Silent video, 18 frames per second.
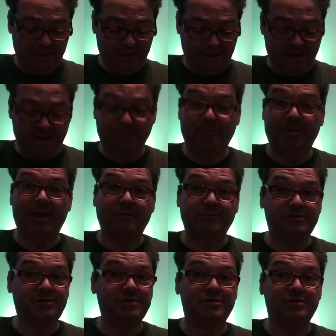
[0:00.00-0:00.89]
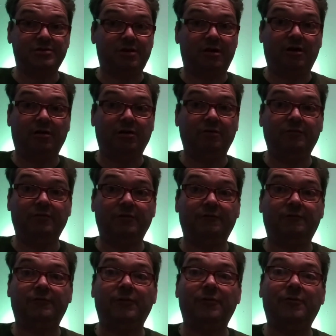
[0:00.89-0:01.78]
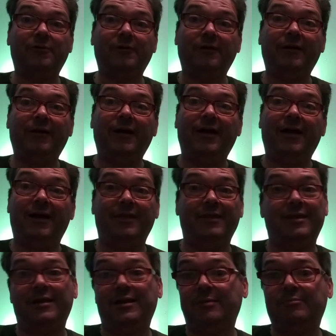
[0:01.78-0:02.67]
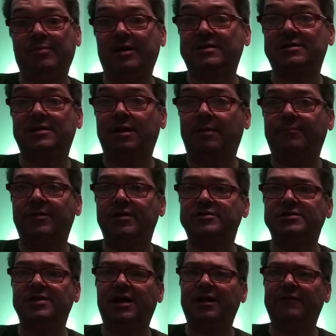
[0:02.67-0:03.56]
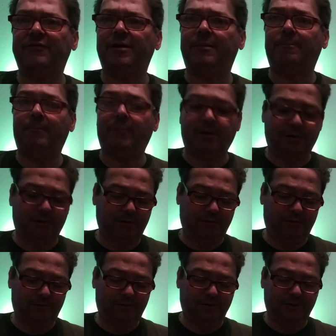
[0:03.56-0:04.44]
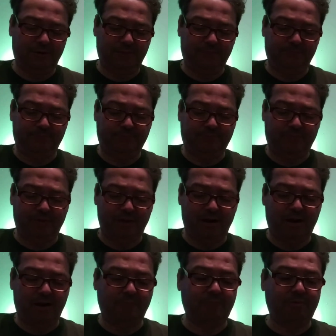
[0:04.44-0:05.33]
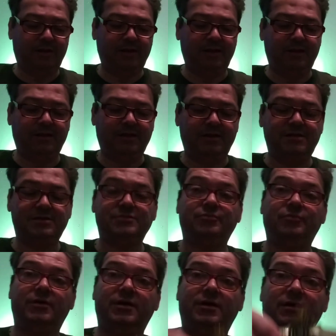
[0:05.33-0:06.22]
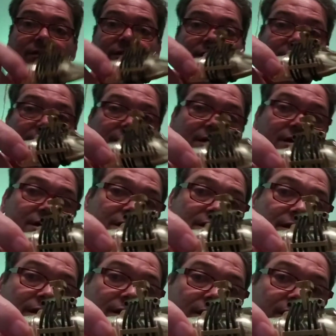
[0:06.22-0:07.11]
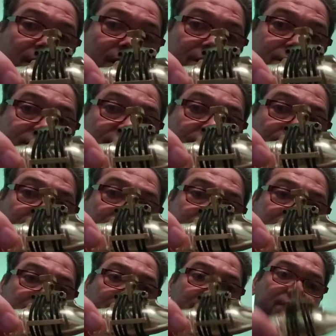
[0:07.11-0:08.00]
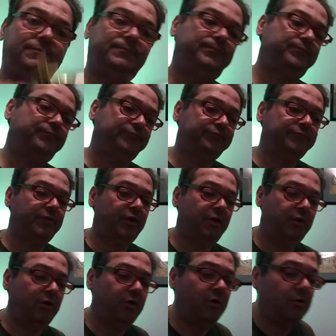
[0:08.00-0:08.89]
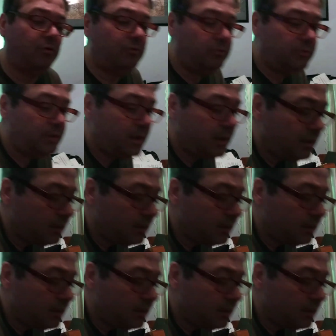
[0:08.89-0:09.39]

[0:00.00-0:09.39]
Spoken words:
It bounces all over the floor, and then he picks it up, and there's not even a mark on it. Now I'm playing this with a Silverstein gold,